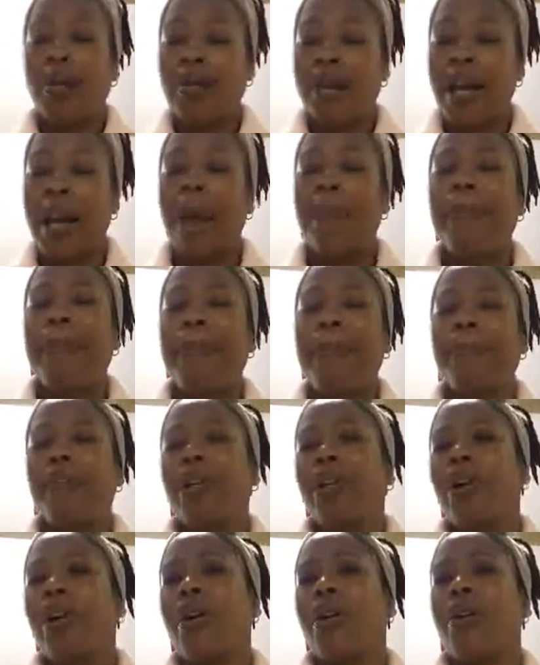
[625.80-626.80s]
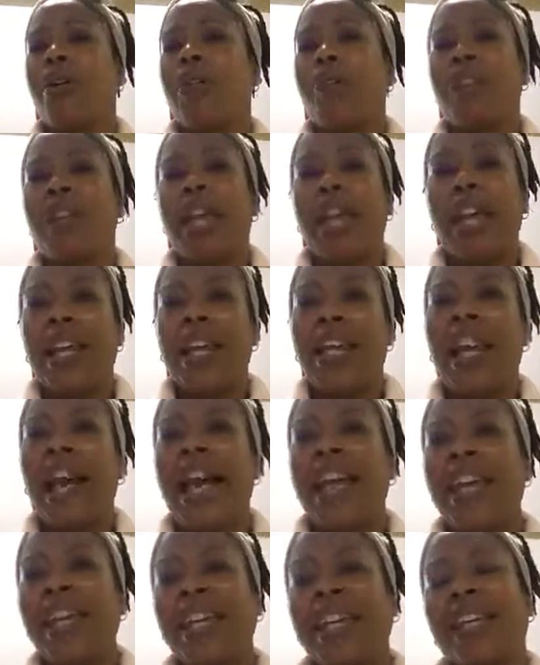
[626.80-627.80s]
Comment below,
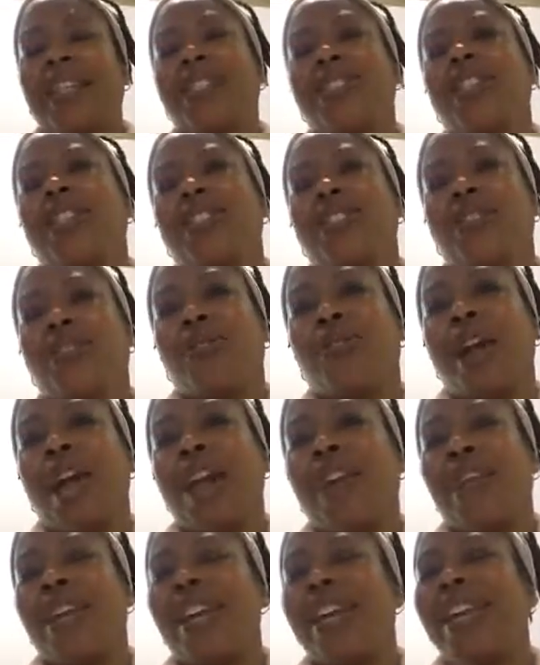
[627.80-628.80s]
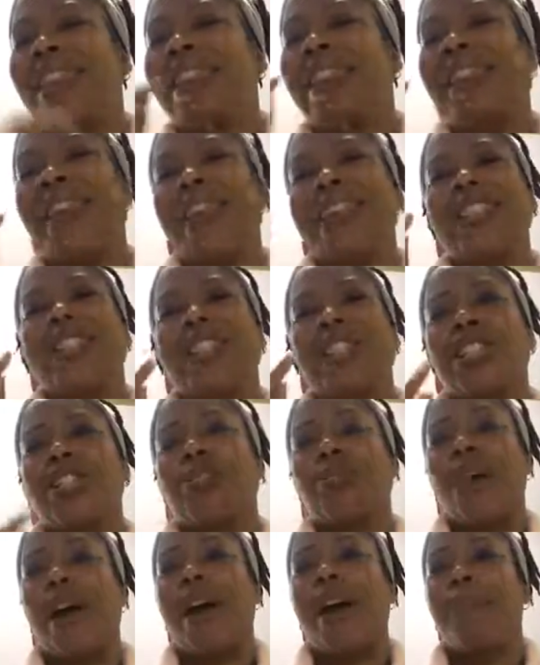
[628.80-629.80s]
like, subscribe, hit that
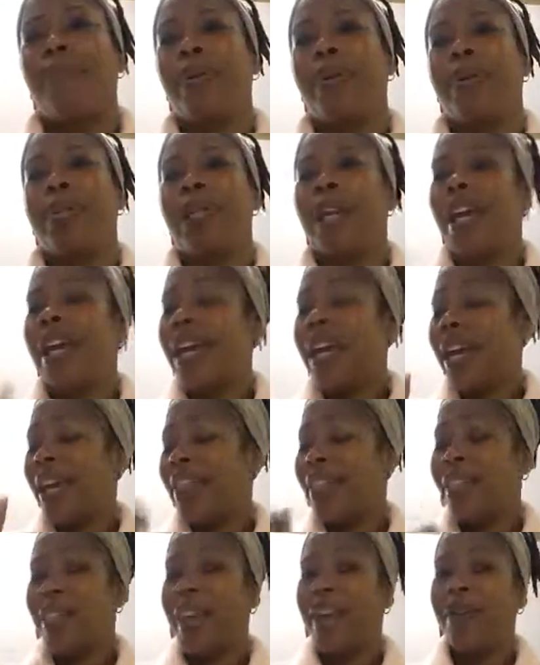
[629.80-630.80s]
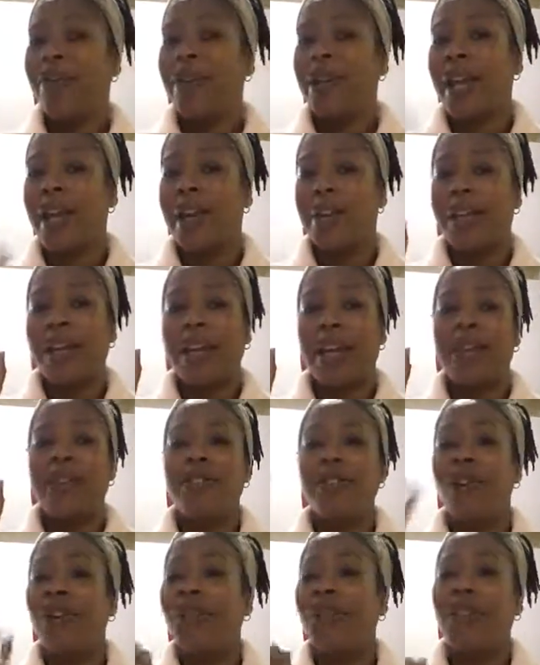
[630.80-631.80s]
subscribe button, hit
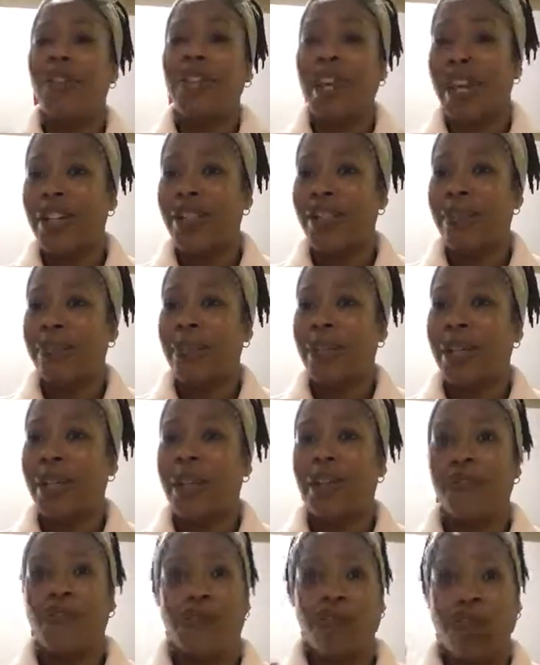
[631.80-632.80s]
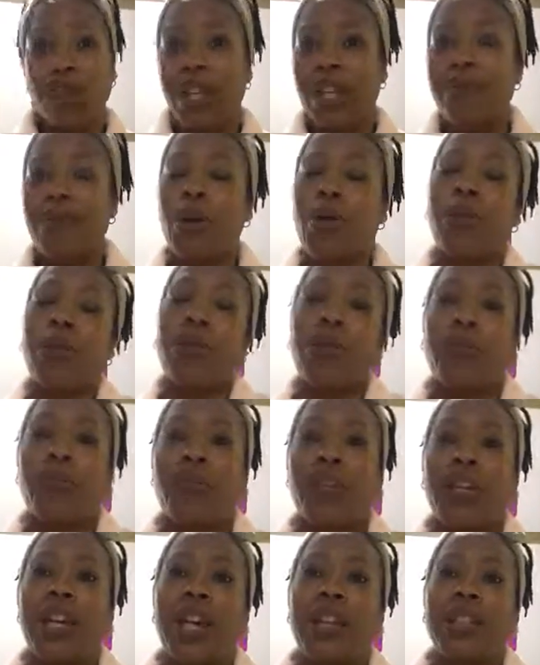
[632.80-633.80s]
that notification button if you want any more
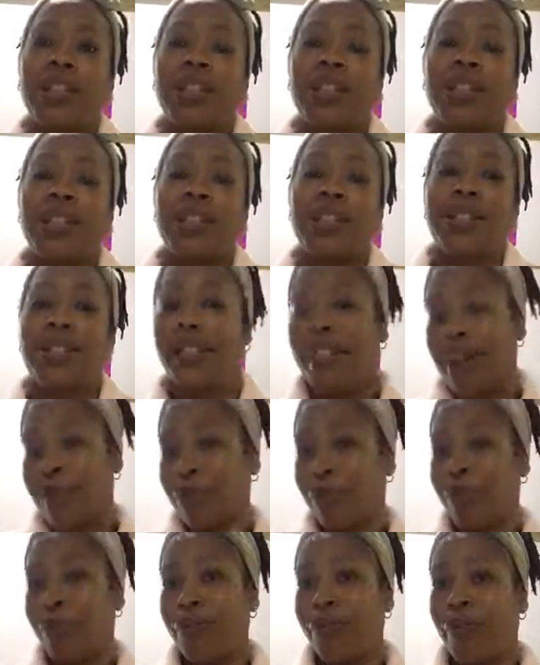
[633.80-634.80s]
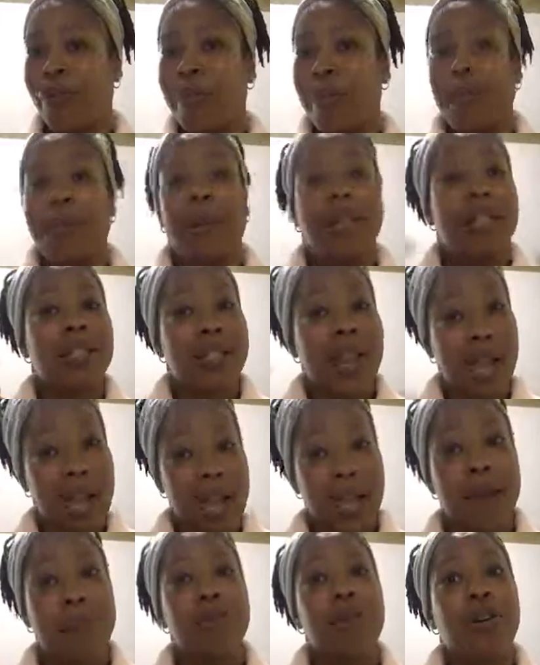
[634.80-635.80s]
notifications come through from me, because I
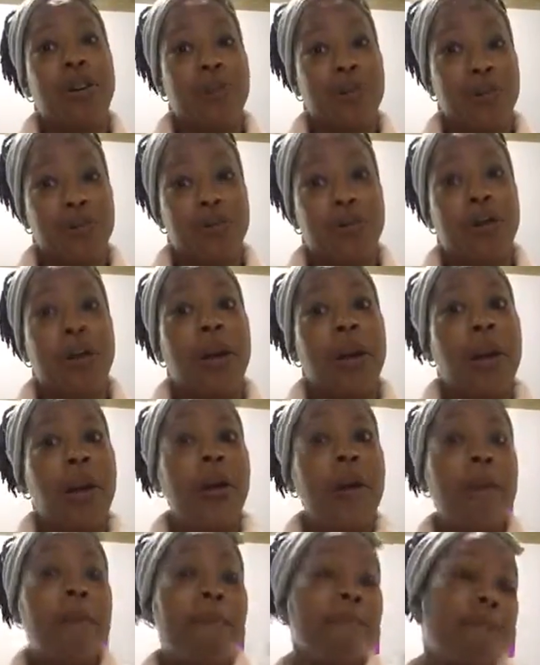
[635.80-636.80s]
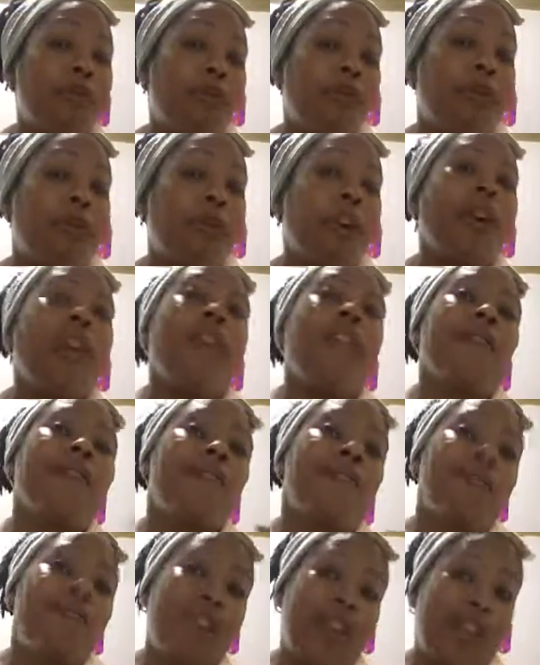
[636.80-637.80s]
am going to be doing more
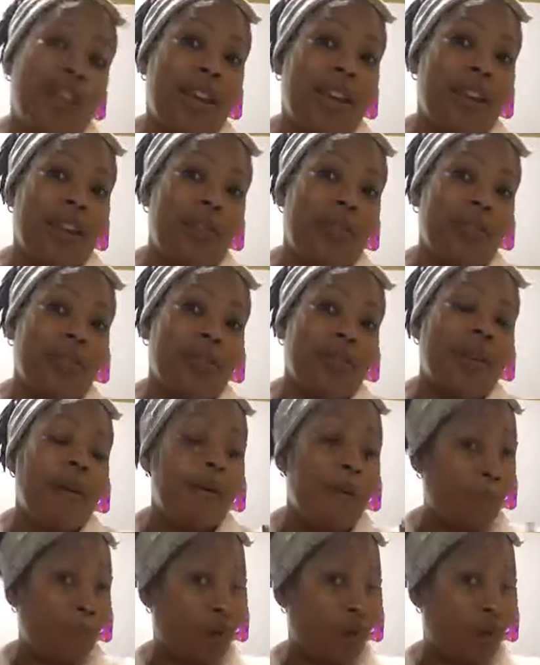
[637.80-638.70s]
videos